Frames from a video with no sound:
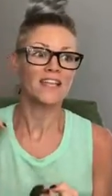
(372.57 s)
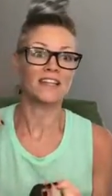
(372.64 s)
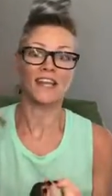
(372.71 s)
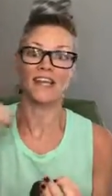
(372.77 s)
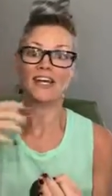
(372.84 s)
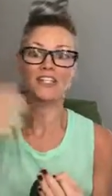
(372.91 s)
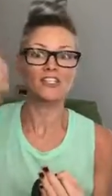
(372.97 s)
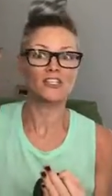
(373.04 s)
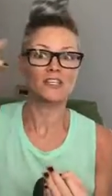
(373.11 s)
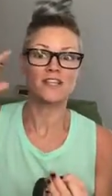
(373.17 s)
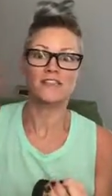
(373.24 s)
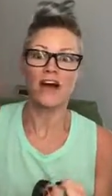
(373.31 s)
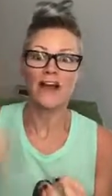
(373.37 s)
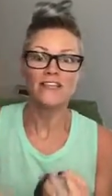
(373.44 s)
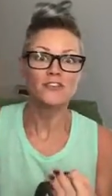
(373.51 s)
Like I just
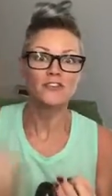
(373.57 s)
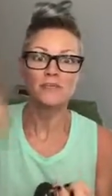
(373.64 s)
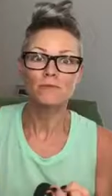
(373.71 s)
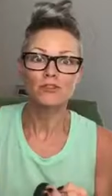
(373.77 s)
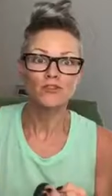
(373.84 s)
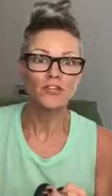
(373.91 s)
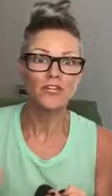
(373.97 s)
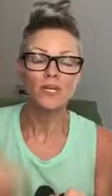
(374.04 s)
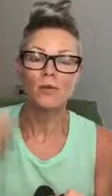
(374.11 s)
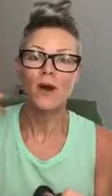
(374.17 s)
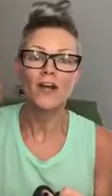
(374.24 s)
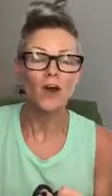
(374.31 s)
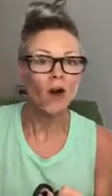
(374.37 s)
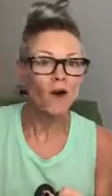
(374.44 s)
said, the ice cream, the drinking wine,